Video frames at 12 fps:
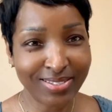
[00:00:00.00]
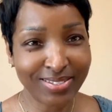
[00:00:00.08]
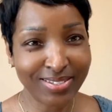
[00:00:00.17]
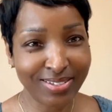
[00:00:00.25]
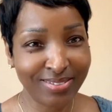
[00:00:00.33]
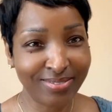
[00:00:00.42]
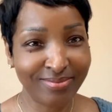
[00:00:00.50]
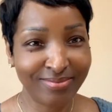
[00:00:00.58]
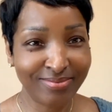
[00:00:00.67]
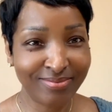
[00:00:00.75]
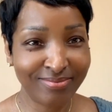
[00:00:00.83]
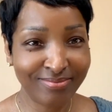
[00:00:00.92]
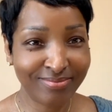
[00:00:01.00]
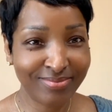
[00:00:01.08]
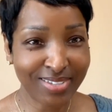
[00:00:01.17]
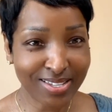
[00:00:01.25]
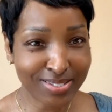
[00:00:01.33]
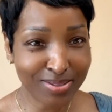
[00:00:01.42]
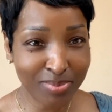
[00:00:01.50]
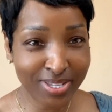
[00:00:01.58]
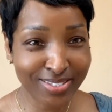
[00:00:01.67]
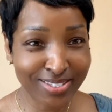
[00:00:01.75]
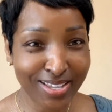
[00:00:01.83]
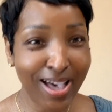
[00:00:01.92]
a
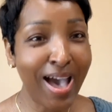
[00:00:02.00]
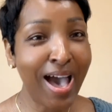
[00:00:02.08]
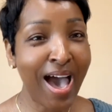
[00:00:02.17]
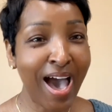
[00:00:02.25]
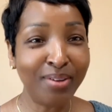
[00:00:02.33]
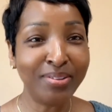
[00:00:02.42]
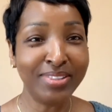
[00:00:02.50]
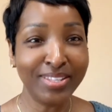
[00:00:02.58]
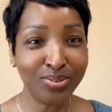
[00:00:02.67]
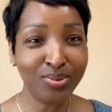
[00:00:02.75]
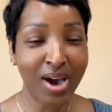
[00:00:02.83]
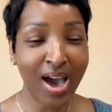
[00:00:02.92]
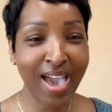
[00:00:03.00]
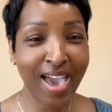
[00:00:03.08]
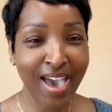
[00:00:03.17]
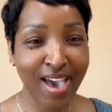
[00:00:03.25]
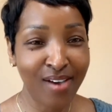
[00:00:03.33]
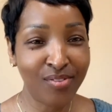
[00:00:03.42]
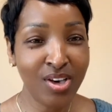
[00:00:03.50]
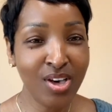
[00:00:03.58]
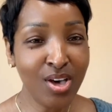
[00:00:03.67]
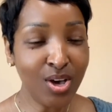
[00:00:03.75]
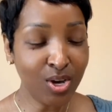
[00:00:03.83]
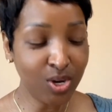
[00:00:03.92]
testament to how little I have
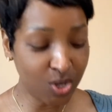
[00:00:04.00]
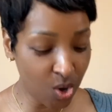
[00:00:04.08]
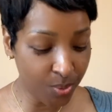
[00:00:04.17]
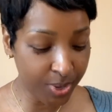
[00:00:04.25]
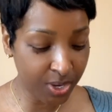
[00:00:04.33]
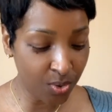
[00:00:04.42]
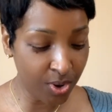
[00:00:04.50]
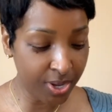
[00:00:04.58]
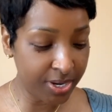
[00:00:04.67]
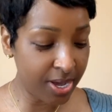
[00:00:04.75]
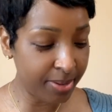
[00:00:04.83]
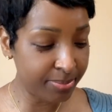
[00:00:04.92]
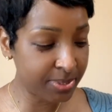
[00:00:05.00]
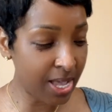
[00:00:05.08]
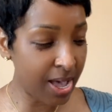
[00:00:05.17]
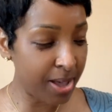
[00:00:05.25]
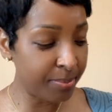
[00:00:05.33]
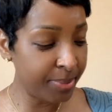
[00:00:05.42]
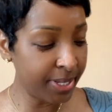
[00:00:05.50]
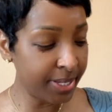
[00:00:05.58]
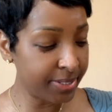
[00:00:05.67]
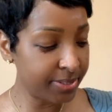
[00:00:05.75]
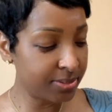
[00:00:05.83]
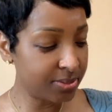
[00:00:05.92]
going on up top.
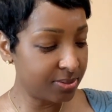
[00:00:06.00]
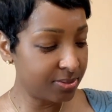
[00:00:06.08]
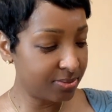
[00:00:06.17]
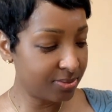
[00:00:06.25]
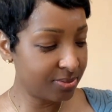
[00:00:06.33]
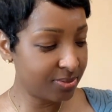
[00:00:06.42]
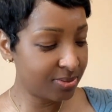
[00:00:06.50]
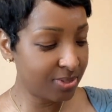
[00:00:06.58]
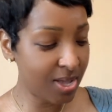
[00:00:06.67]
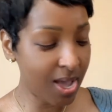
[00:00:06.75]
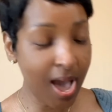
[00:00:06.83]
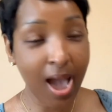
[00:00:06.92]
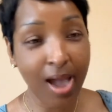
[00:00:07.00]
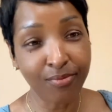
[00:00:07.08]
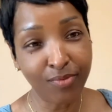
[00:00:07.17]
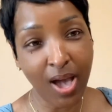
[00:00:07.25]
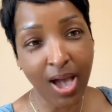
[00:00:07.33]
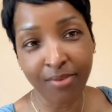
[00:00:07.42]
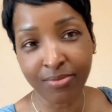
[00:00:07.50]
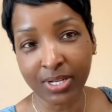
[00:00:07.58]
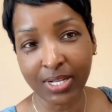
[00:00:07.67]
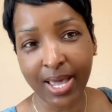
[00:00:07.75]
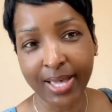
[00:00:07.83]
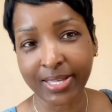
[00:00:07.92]
But I really
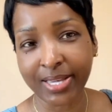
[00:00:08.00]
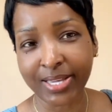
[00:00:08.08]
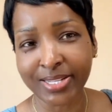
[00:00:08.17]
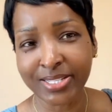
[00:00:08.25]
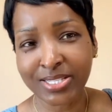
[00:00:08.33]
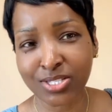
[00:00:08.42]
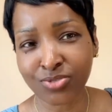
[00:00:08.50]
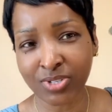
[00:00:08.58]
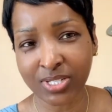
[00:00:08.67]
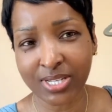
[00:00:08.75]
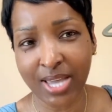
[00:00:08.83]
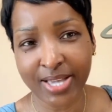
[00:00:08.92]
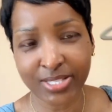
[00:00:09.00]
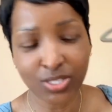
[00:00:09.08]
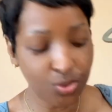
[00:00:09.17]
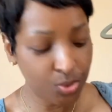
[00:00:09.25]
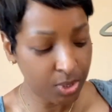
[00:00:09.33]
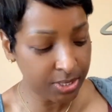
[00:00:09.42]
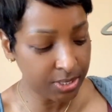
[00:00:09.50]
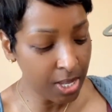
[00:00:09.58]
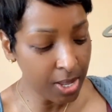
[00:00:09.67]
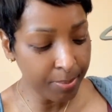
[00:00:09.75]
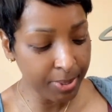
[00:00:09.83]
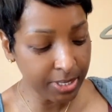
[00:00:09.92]
like it. And this is really nice. You could,
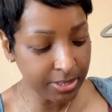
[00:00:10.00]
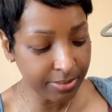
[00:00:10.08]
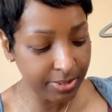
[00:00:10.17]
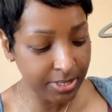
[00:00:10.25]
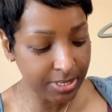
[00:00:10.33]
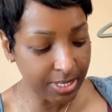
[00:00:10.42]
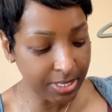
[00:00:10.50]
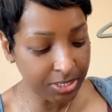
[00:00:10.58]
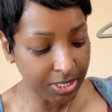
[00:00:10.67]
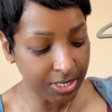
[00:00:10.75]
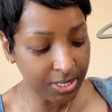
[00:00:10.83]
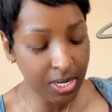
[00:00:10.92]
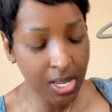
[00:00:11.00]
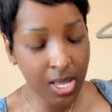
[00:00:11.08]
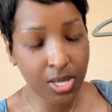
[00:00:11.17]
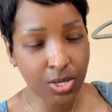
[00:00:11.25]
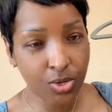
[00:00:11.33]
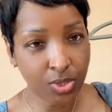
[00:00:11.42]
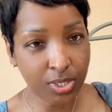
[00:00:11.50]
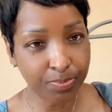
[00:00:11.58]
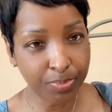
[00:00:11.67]
because of the stitching, you could